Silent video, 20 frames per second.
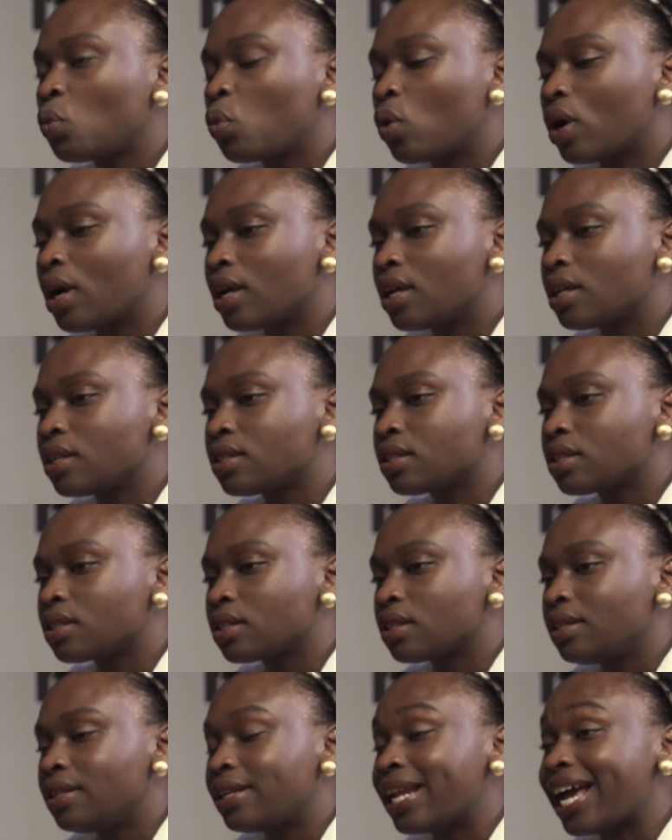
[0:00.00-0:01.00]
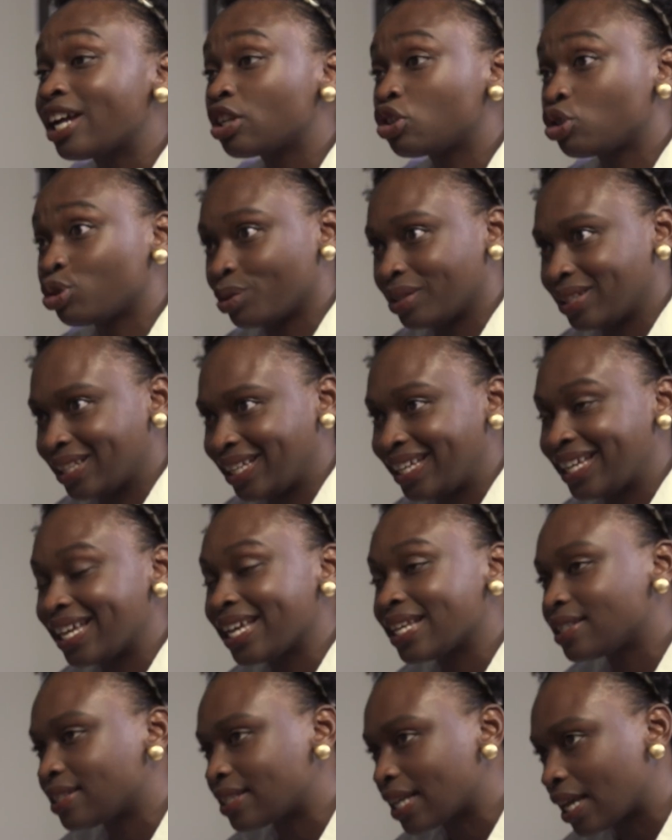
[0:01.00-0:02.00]
was naturally
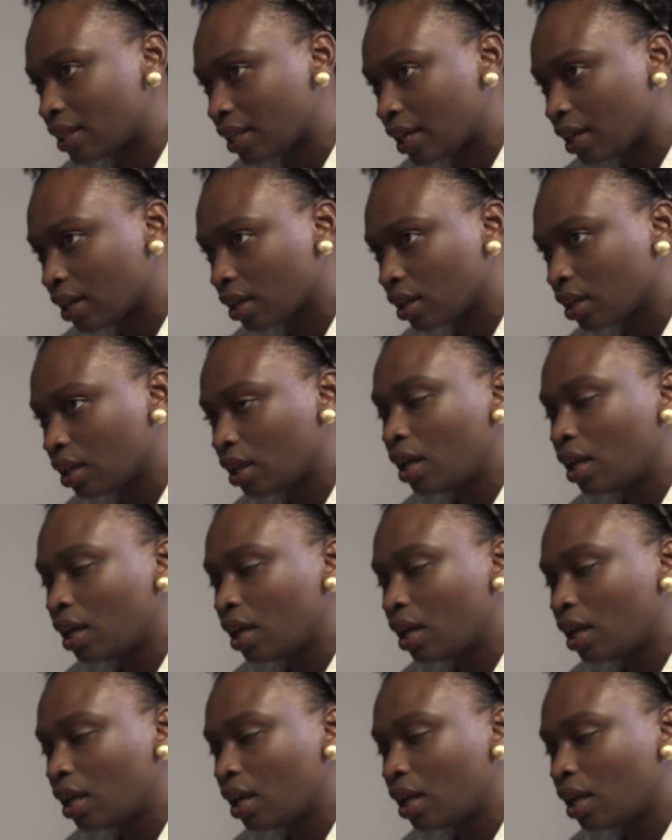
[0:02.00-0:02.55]
excelling.